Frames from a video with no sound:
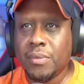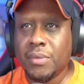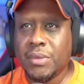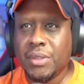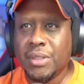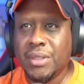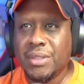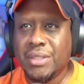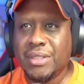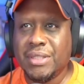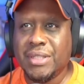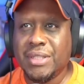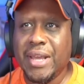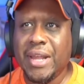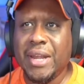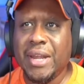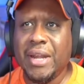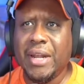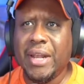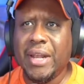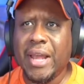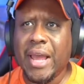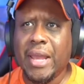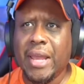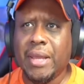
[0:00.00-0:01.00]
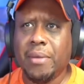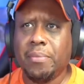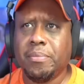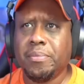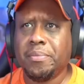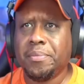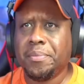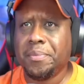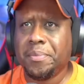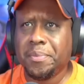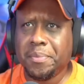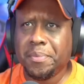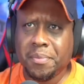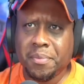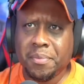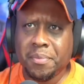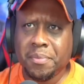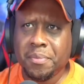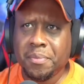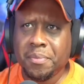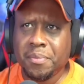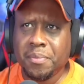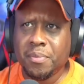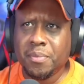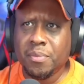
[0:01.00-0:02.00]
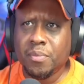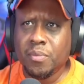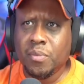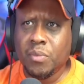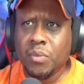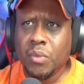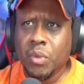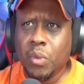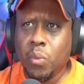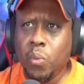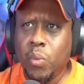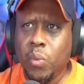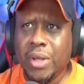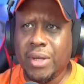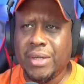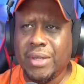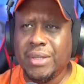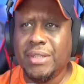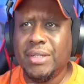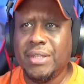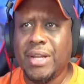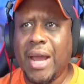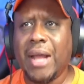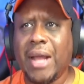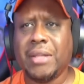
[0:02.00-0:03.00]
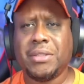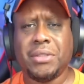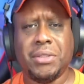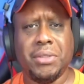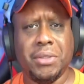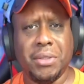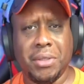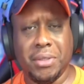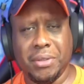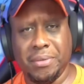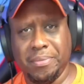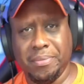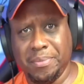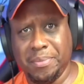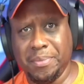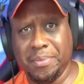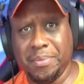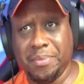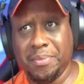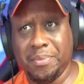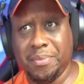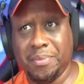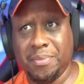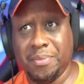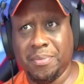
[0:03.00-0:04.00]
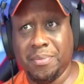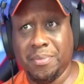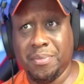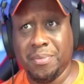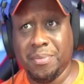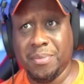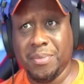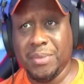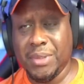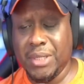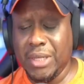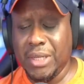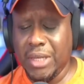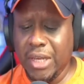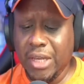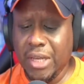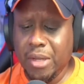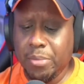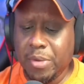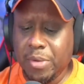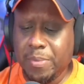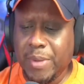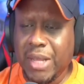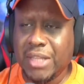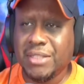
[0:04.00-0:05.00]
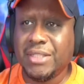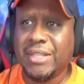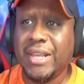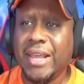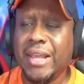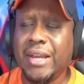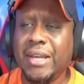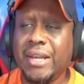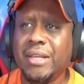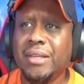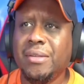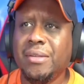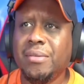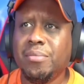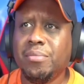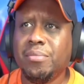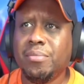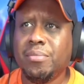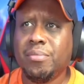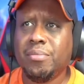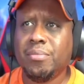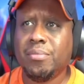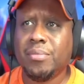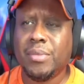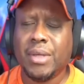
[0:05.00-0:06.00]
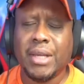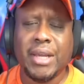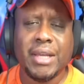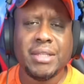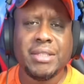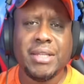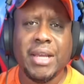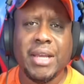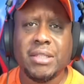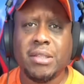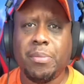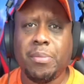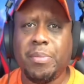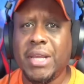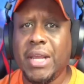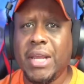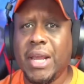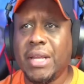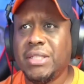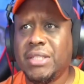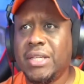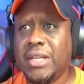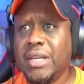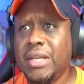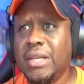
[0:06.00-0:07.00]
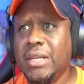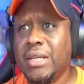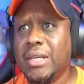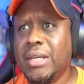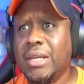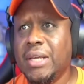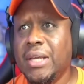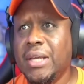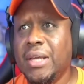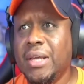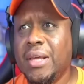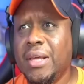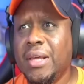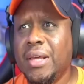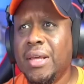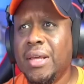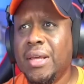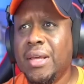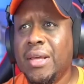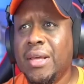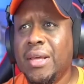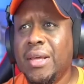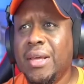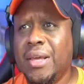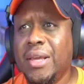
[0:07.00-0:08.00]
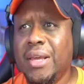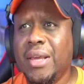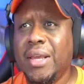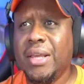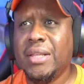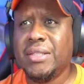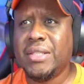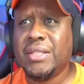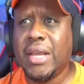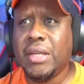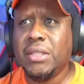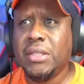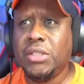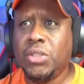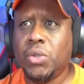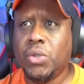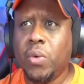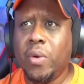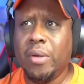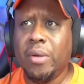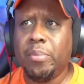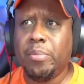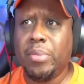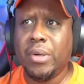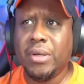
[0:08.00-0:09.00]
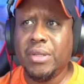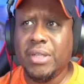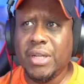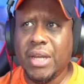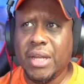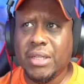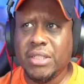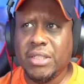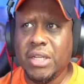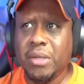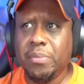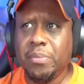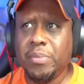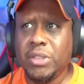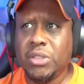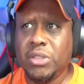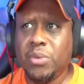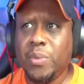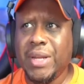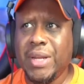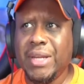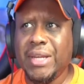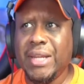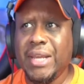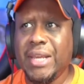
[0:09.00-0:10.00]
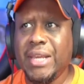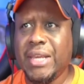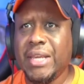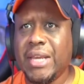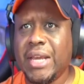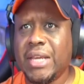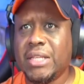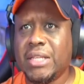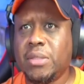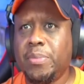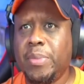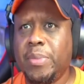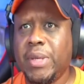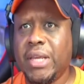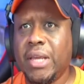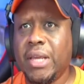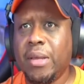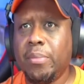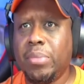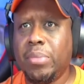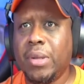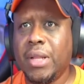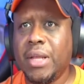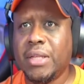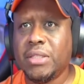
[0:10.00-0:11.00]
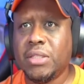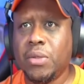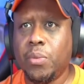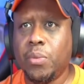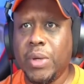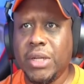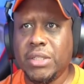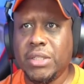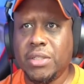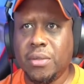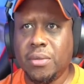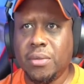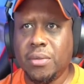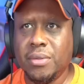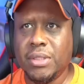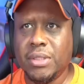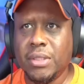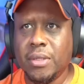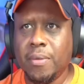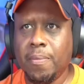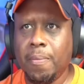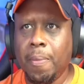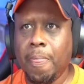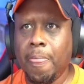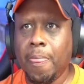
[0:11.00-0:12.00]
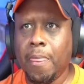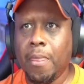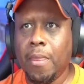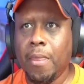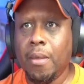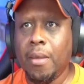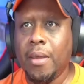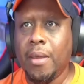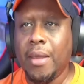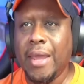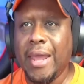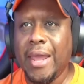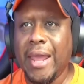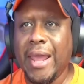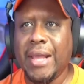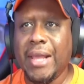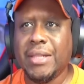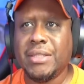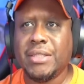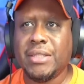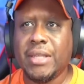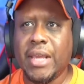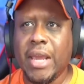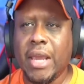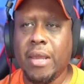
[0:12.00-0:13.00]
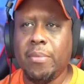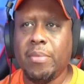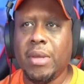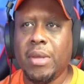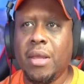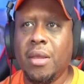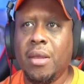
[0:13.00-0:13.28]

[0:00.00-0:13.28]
Skin in the game with Dr. Ibram X. Kendi, I guess he has a PhD, is a joint production between ESPN Plus Originals, Andscape,